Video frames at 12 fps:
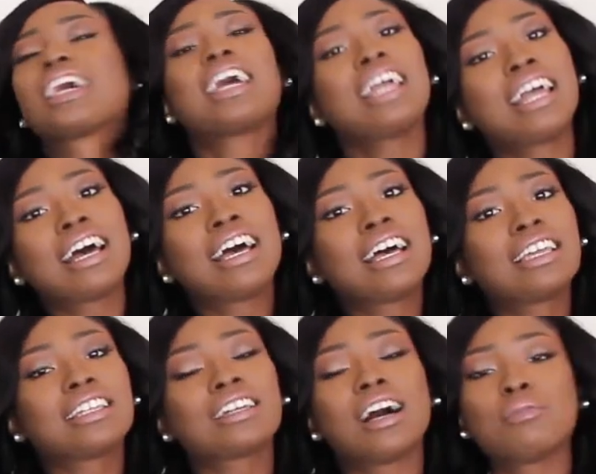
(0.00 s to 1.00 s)

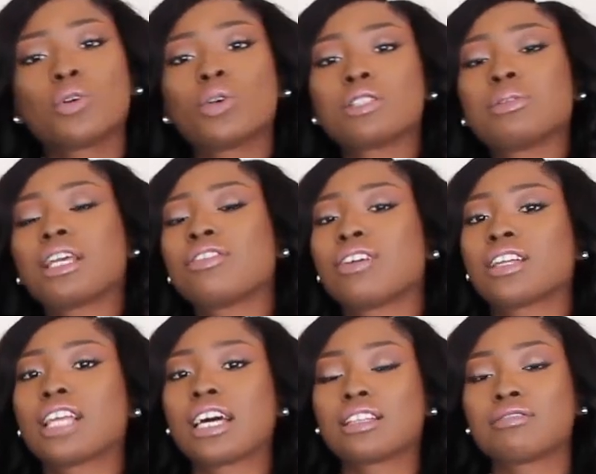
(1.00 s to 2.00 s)
And I'm going to be giving a
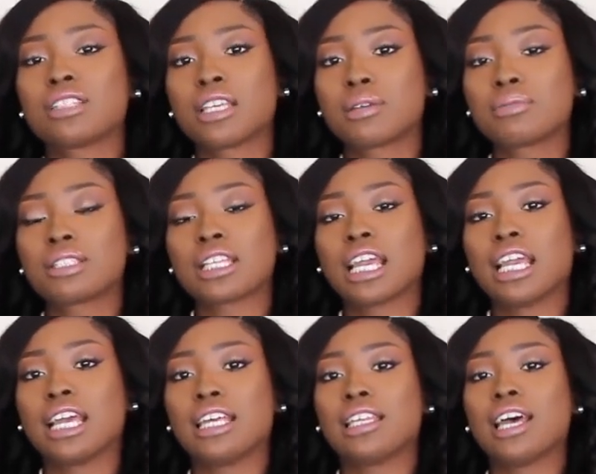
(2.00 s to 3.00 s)
lot of tips
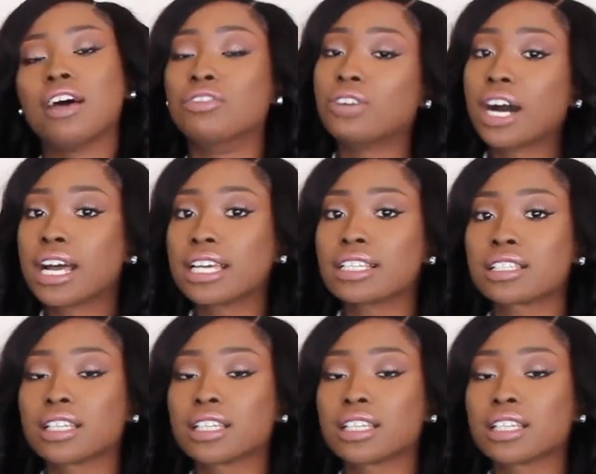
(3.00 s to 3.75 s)
and advice,